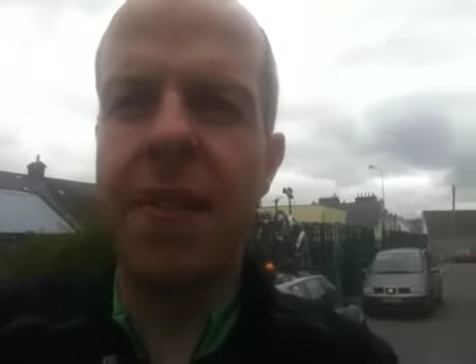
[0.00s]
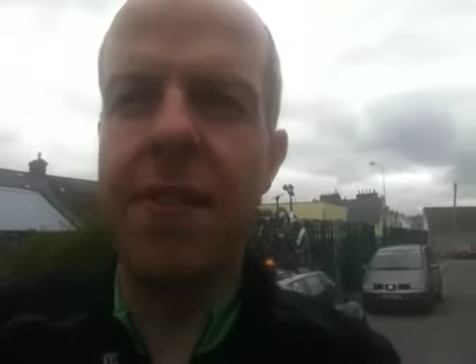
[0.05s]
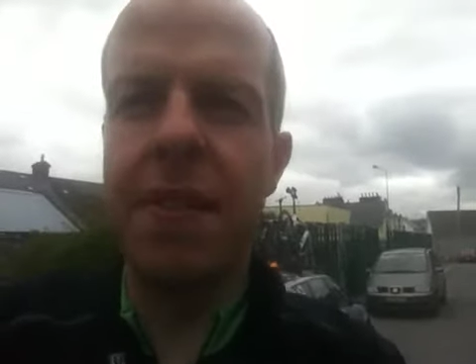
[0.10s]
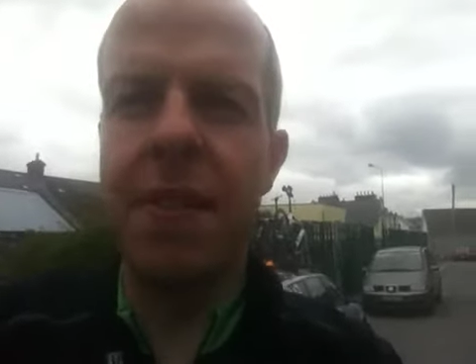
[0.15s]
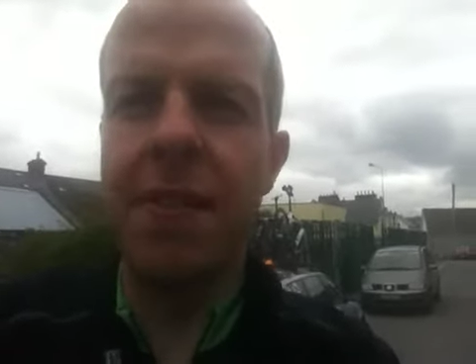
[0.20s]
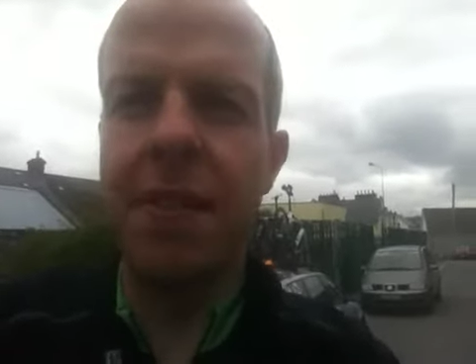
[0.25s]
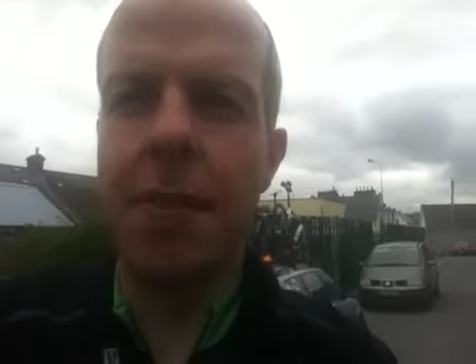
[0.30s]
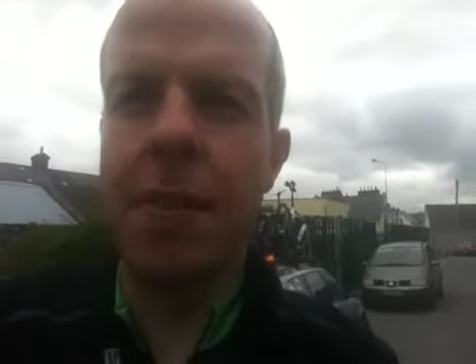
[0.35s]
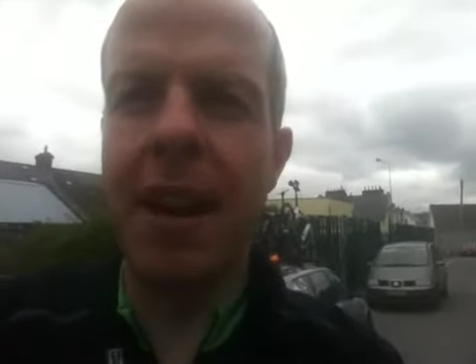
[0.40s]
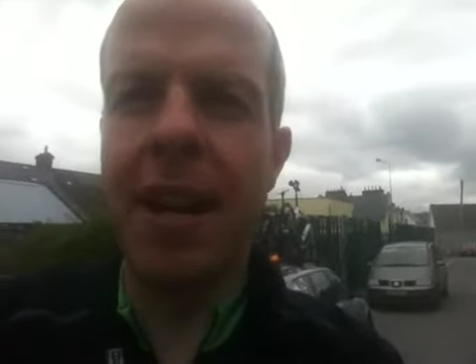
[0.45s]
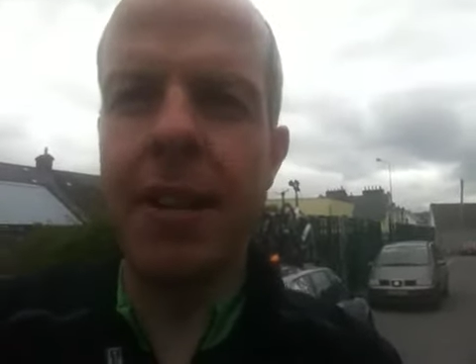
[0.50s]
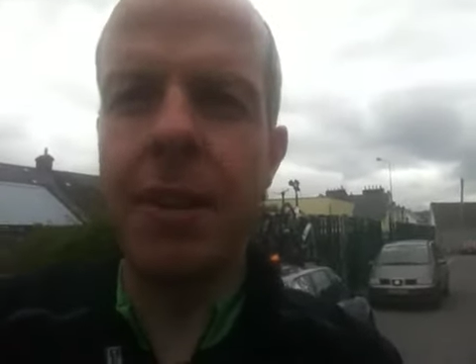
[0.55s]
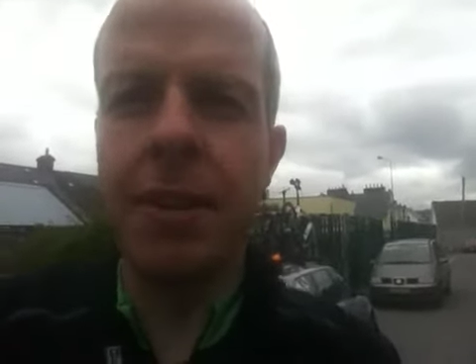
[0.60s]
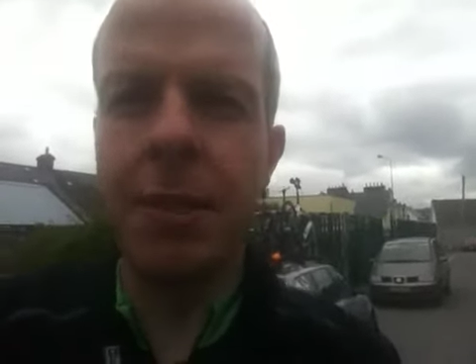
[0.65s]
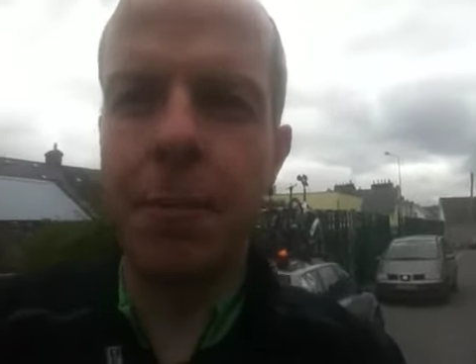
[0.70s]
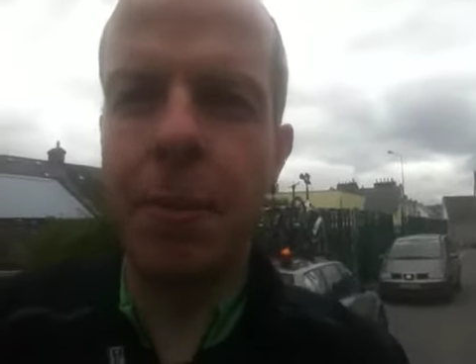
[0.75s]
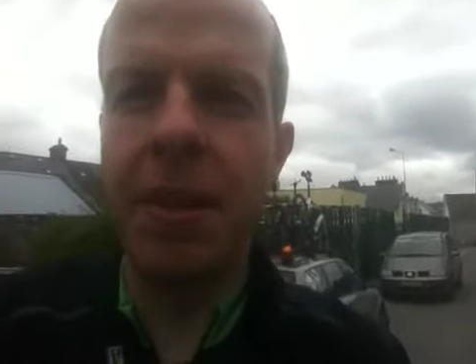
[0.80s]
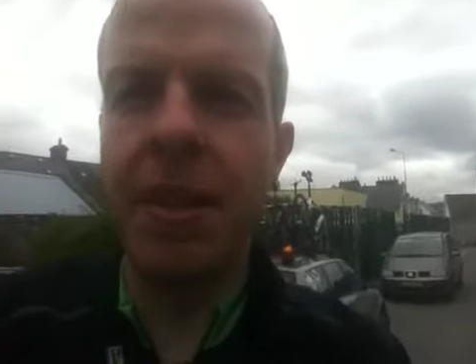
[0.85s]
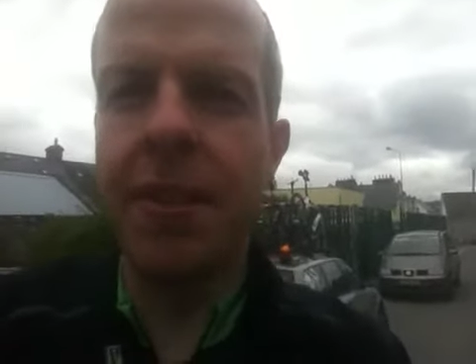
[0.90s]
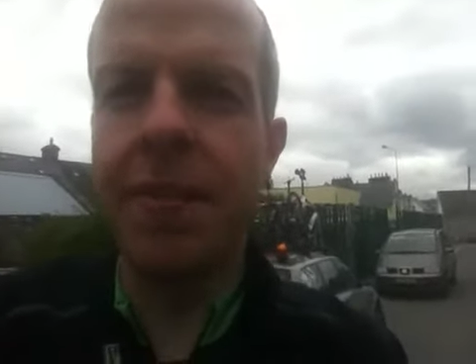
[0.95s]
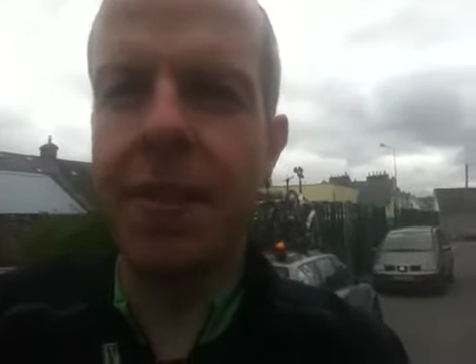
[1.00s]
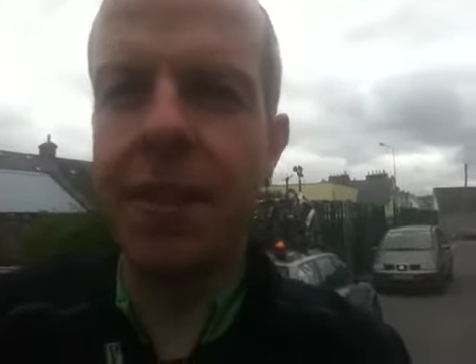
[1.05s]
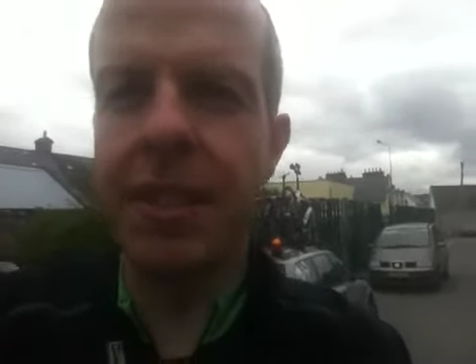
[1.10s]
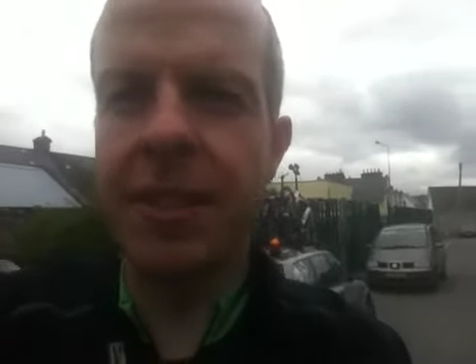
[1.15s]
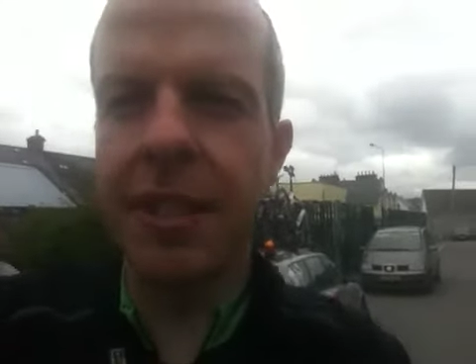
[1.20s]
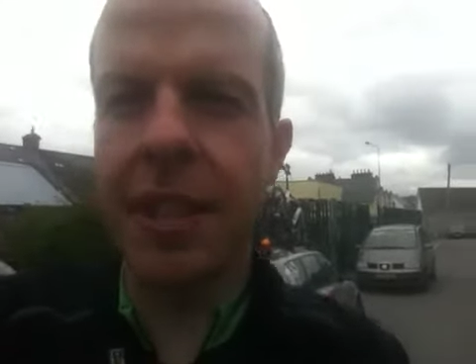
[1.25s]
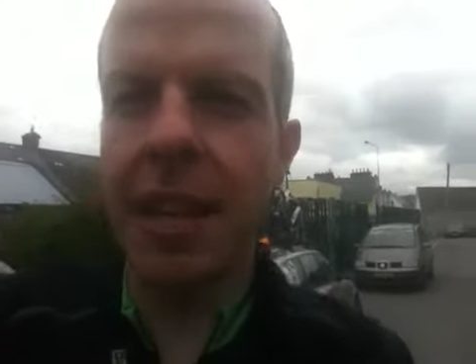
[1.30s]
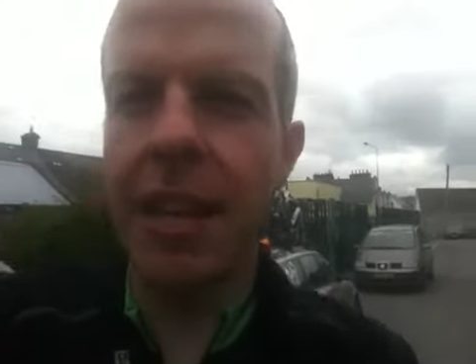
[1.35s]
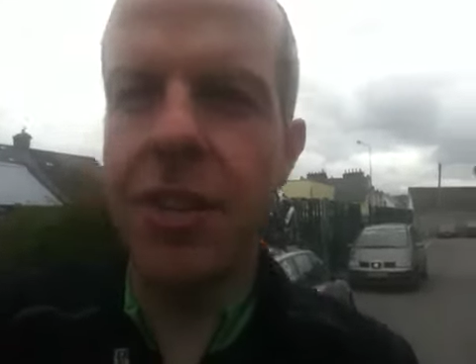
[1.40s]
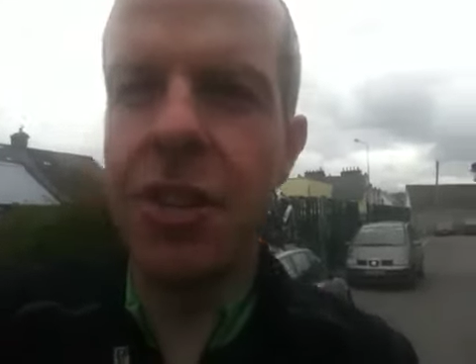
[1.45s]
50 riders sprinting for the
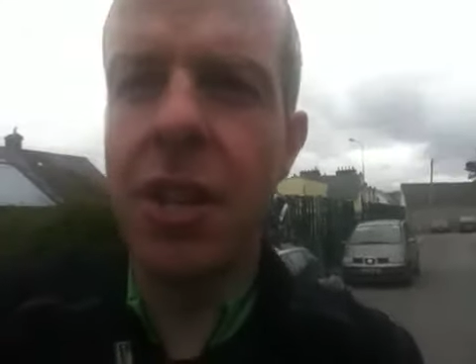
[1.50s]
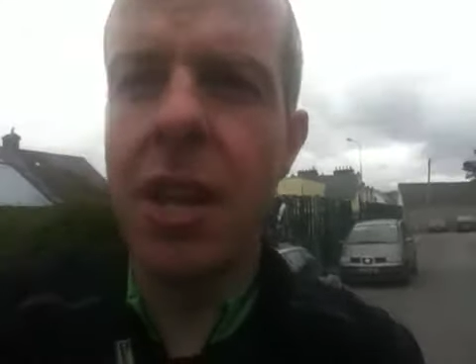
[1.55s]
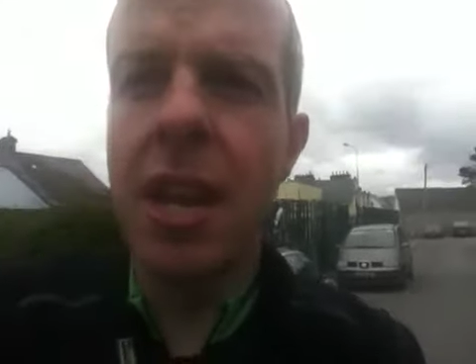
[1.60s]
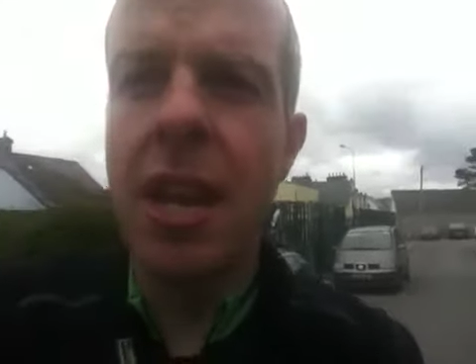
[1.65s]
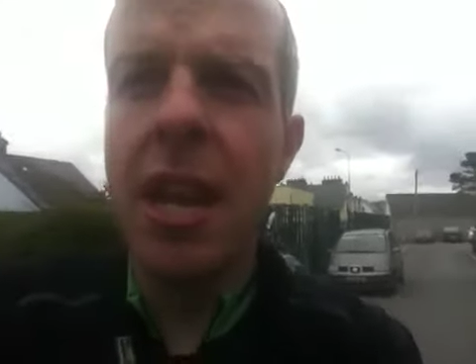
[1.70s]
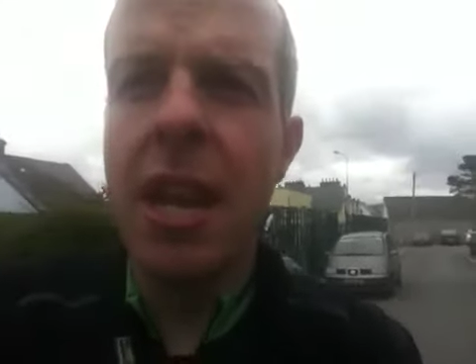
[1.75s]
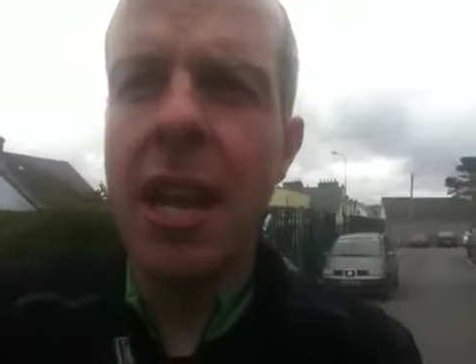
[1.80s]
stage.